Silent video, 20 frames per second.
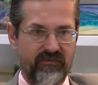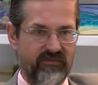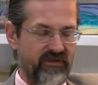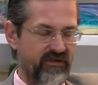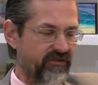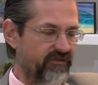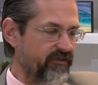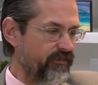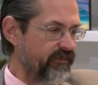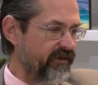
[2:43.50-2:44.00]

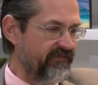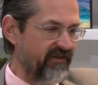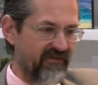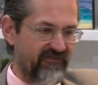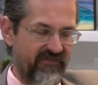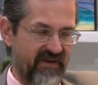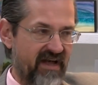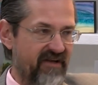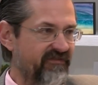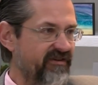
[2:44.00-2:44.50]
music. We've
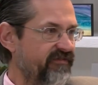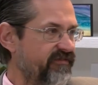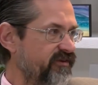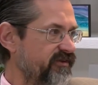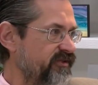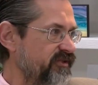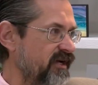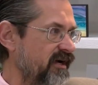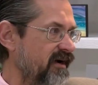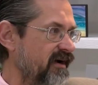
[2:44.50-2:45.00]
got 5
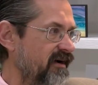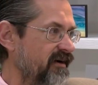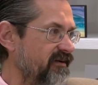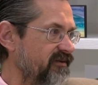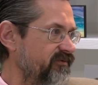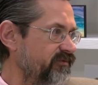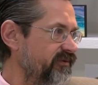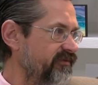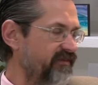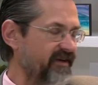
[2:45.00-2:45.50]
different
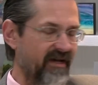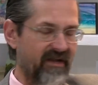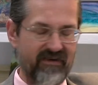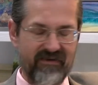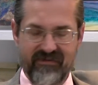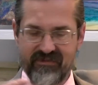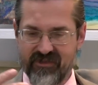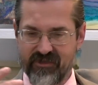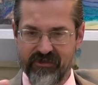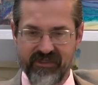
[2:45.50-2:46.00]
songs. We've got
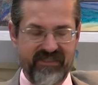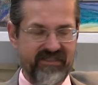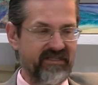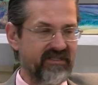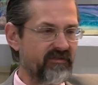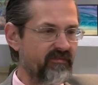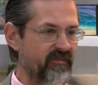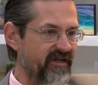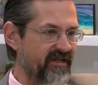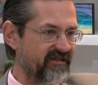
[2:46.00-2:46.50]

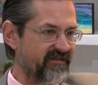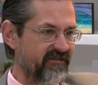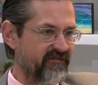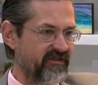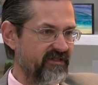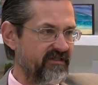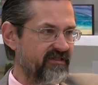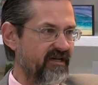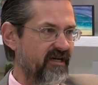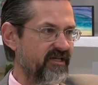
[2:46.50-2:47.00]
36 minutes of
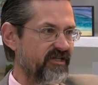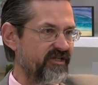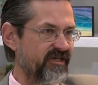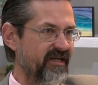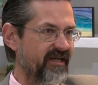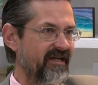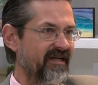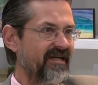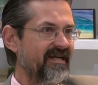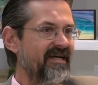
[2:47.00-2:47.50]

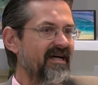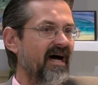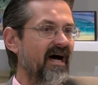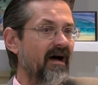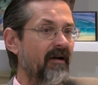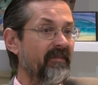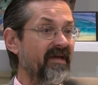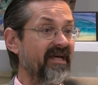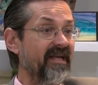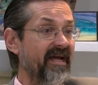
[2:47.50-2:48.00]
discussion.
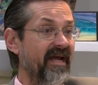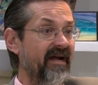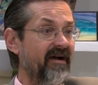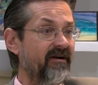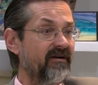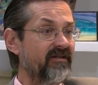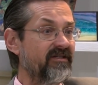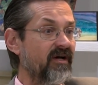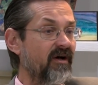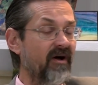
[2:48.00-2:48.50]
It
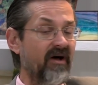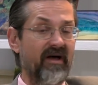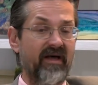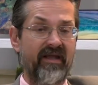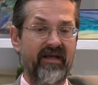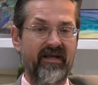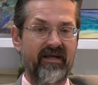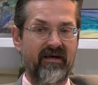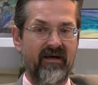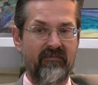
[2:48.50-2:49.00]
airs
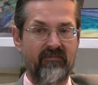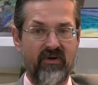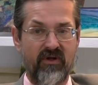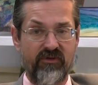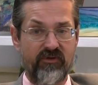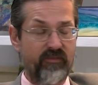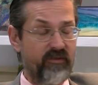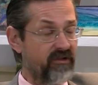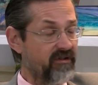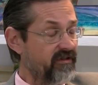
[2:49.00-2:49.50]
on
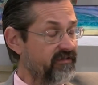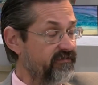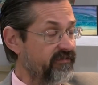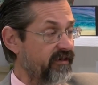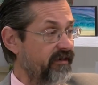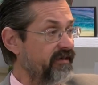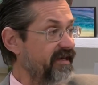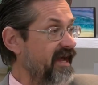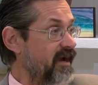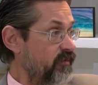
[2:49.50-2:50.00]
multiple of
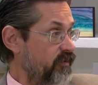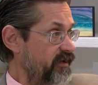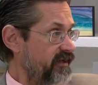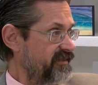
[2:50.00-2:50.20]
our networks.